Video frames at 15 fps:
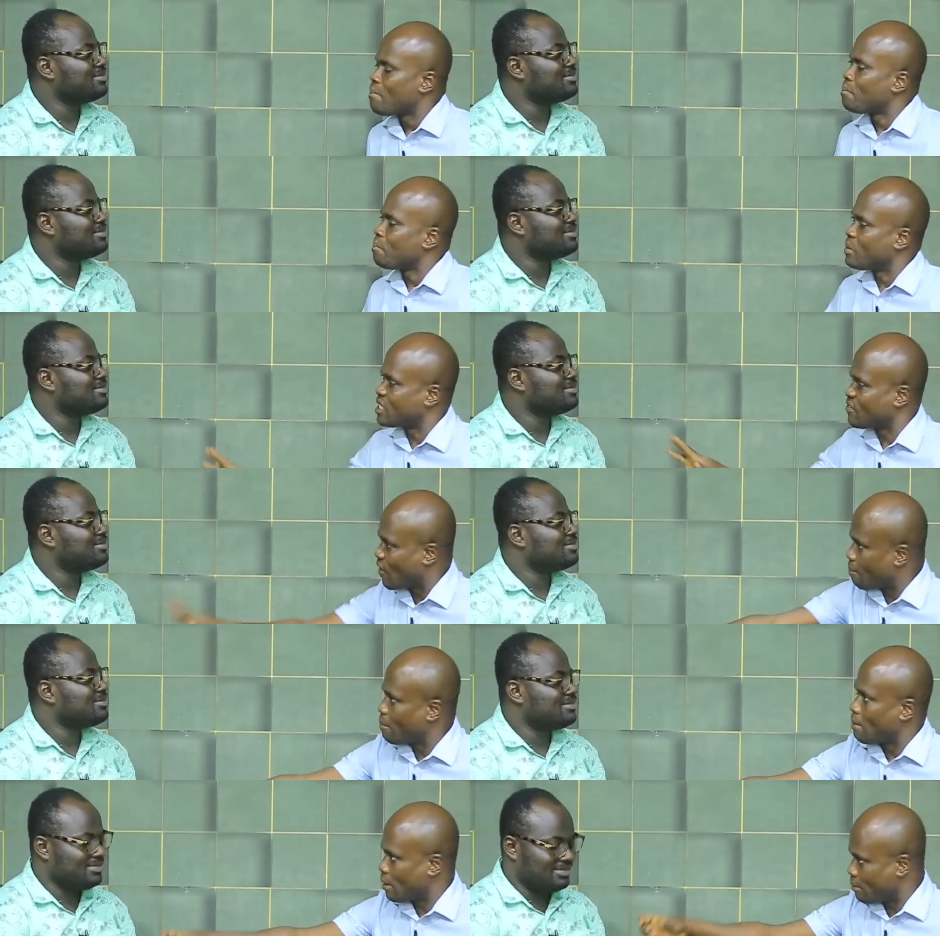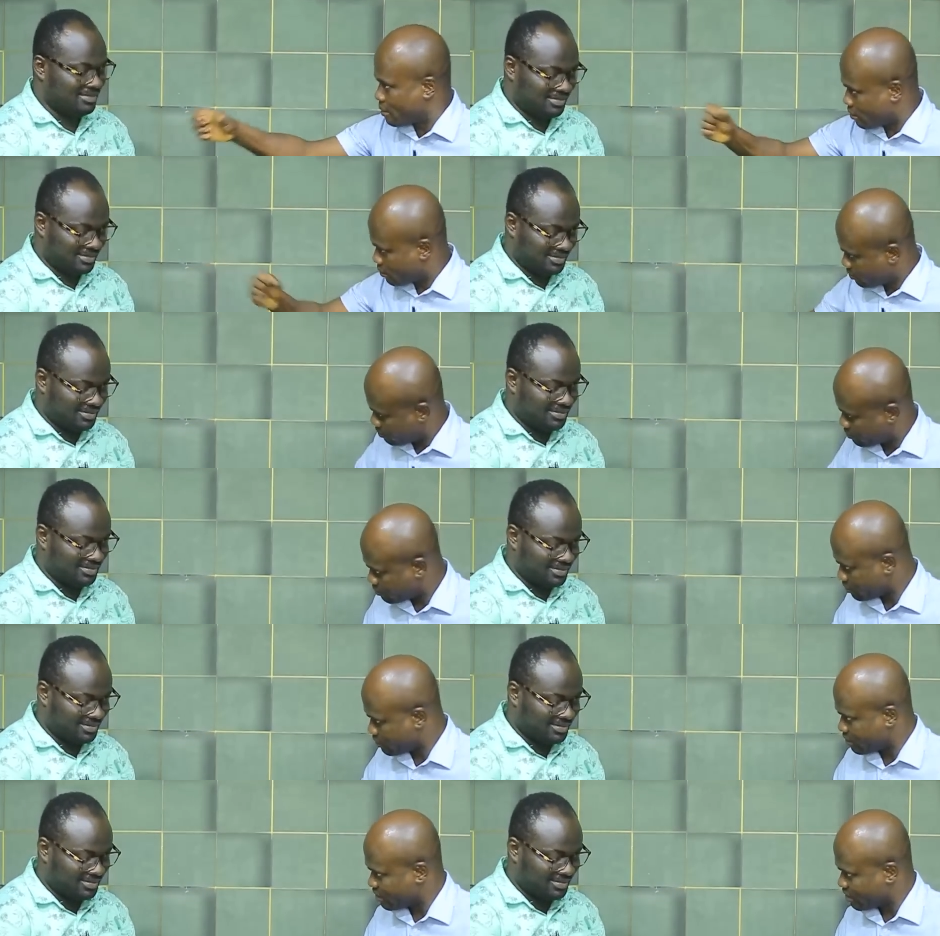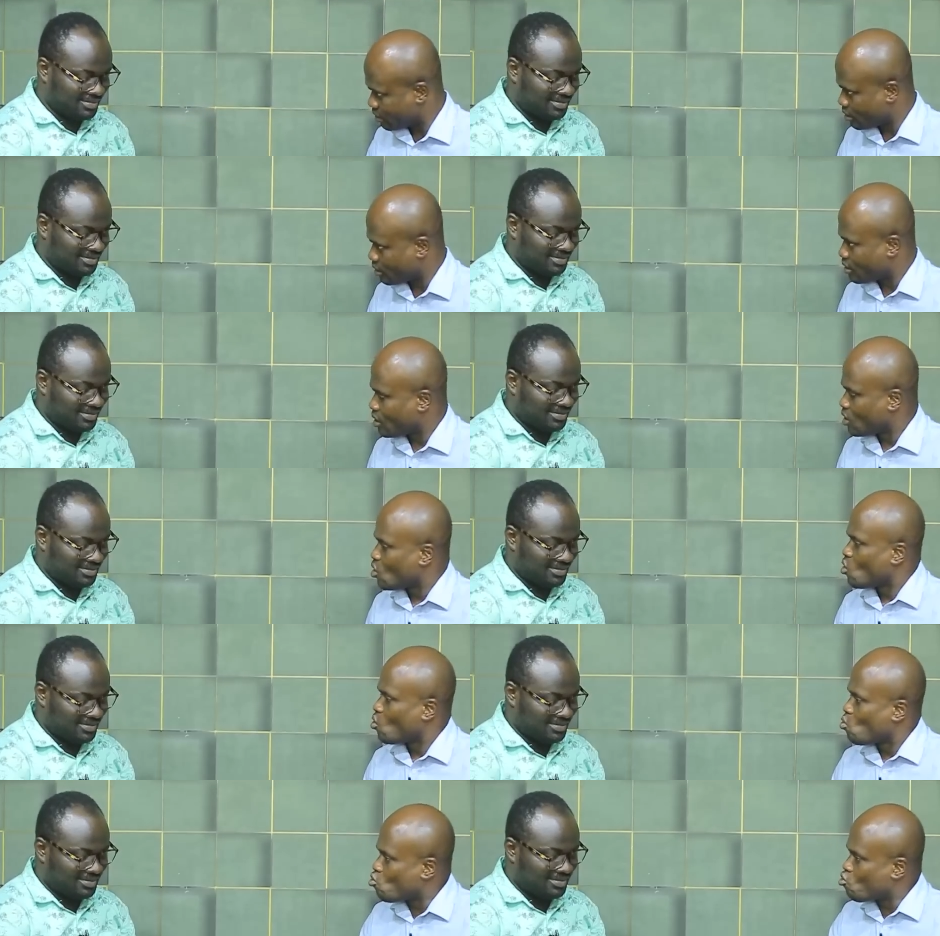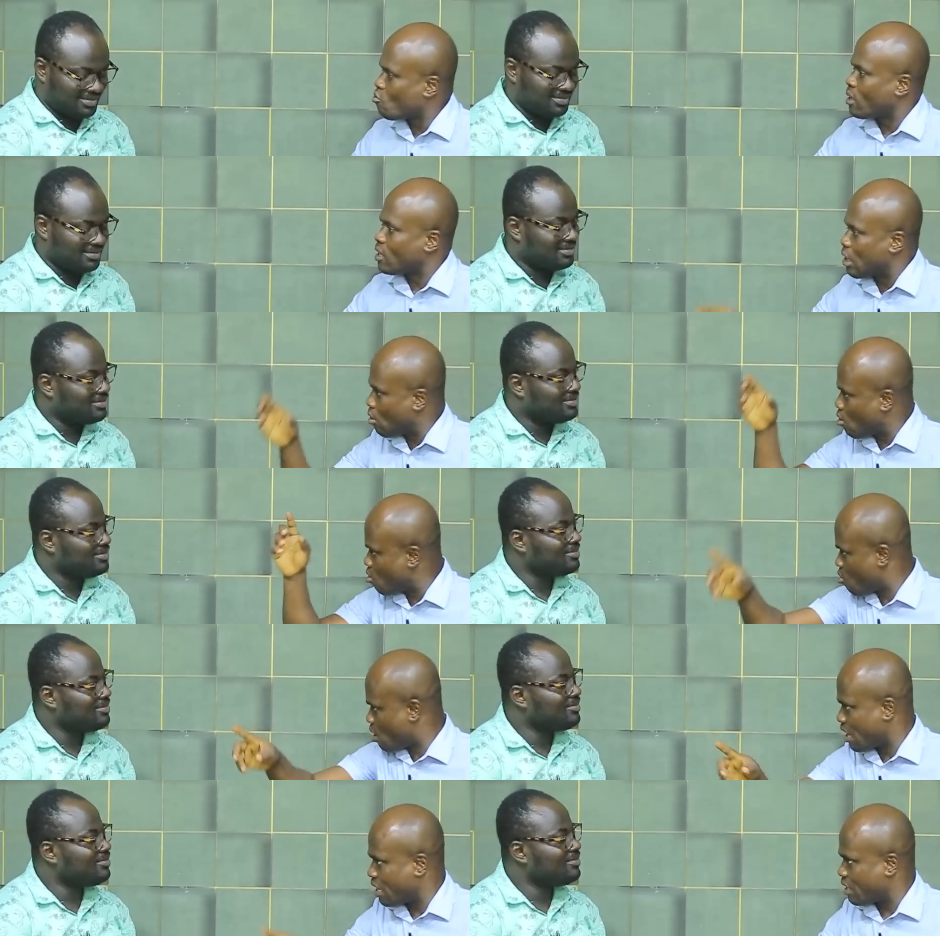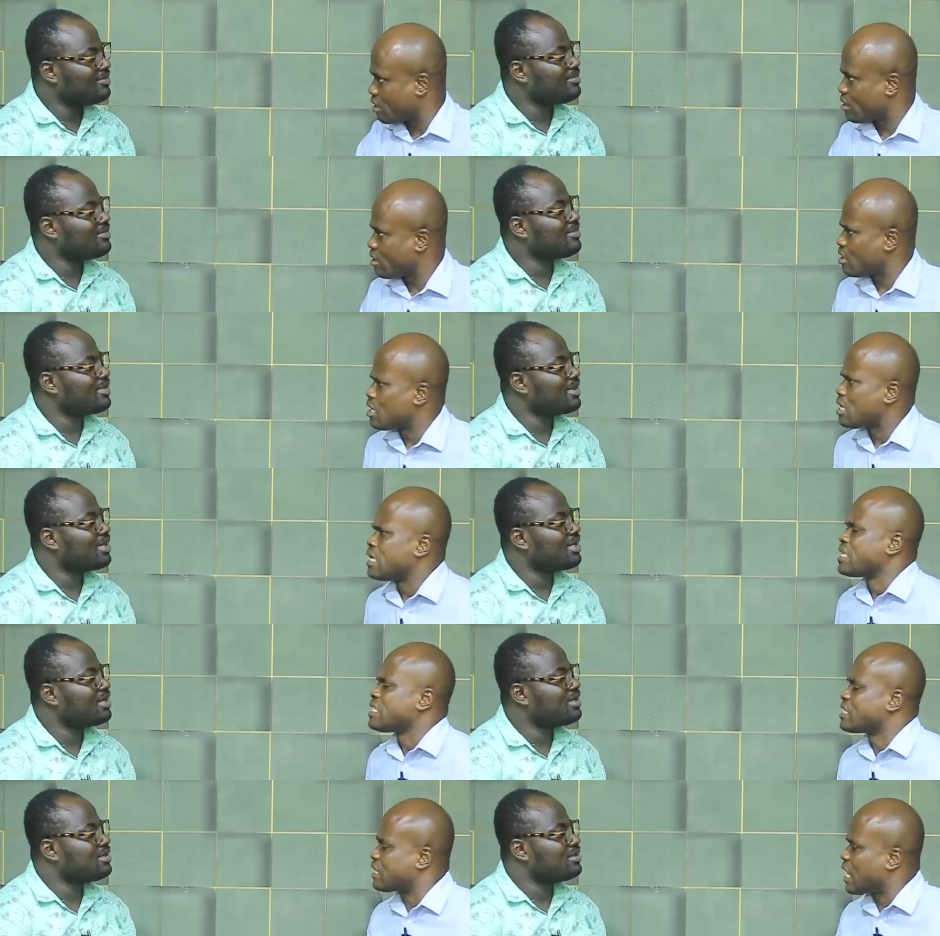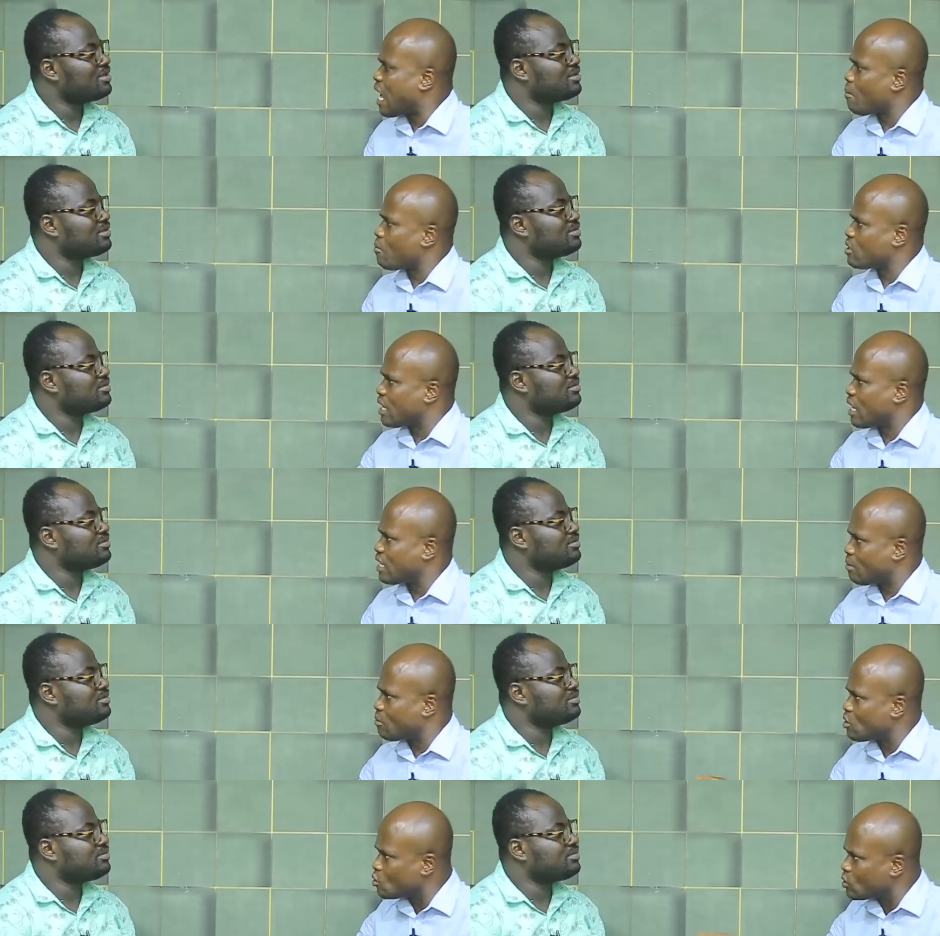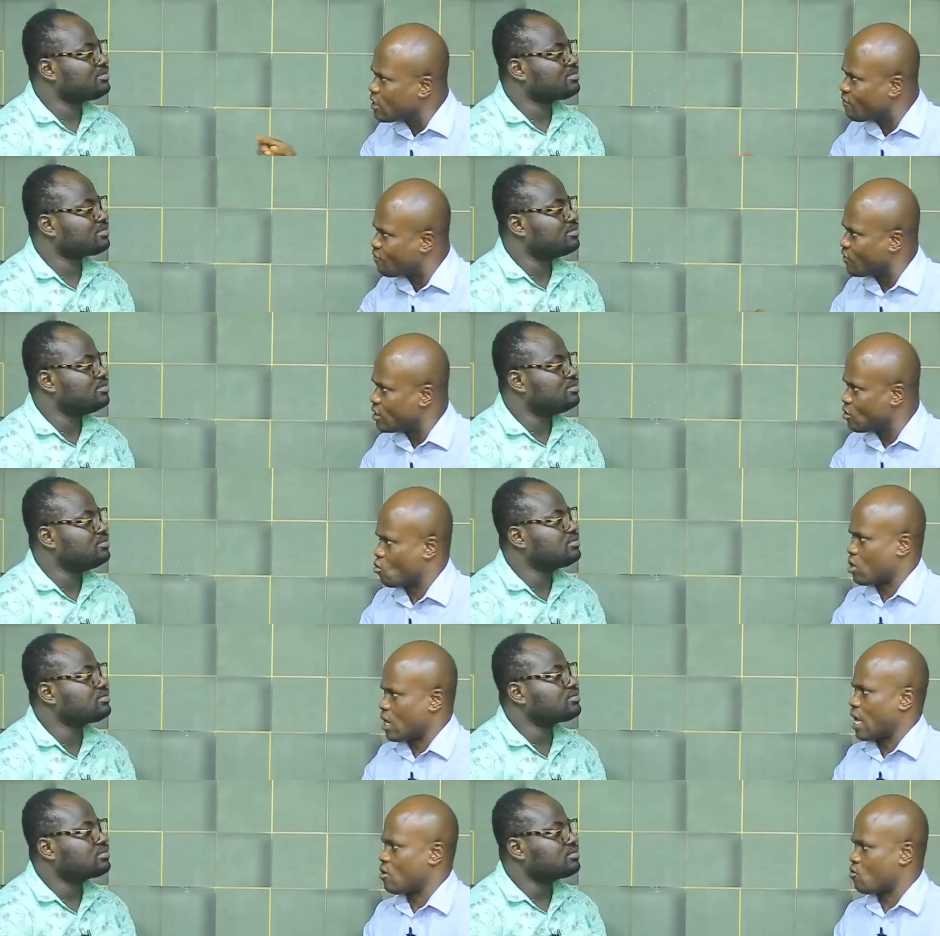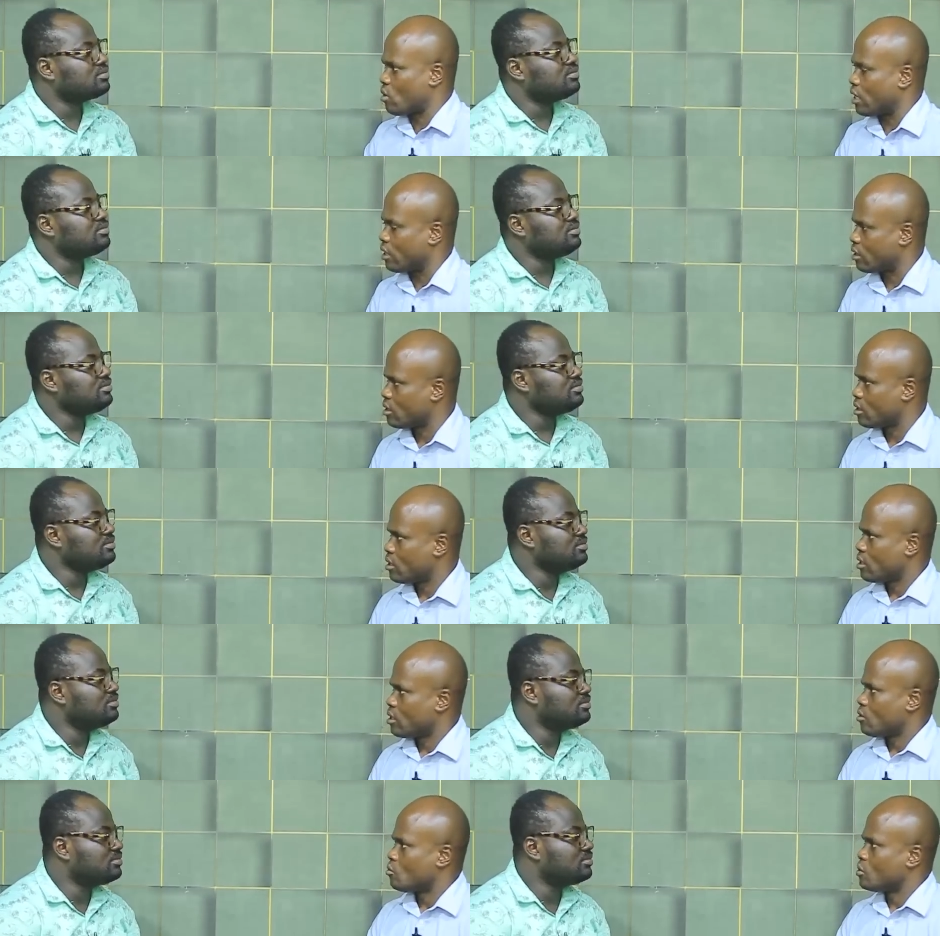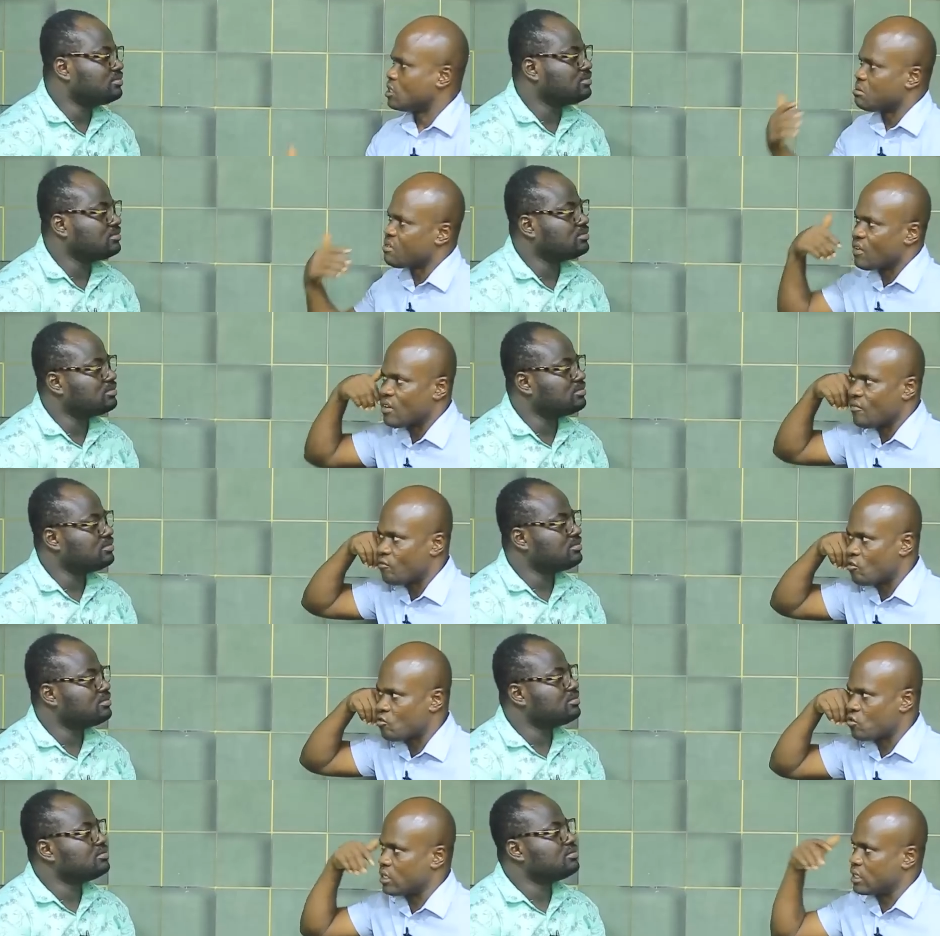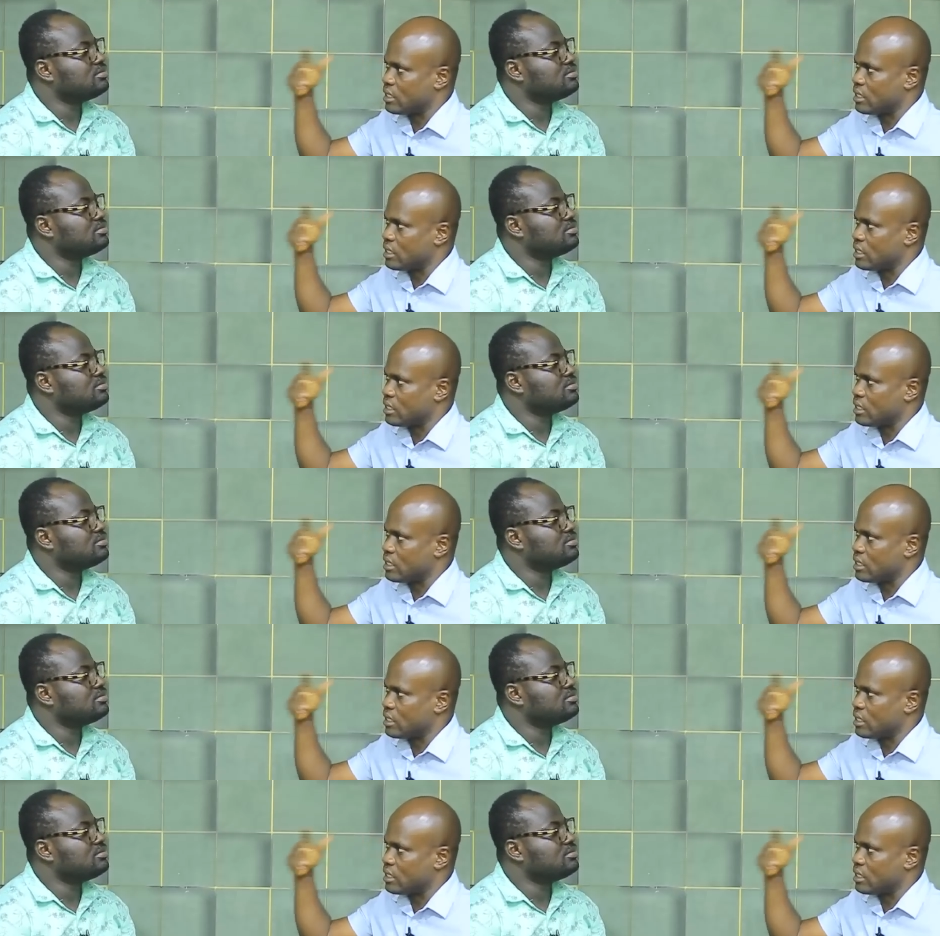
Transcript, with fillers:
Speaker 1: Miss Famma, also, man, our what? Time when I am in free crown. Between friends, I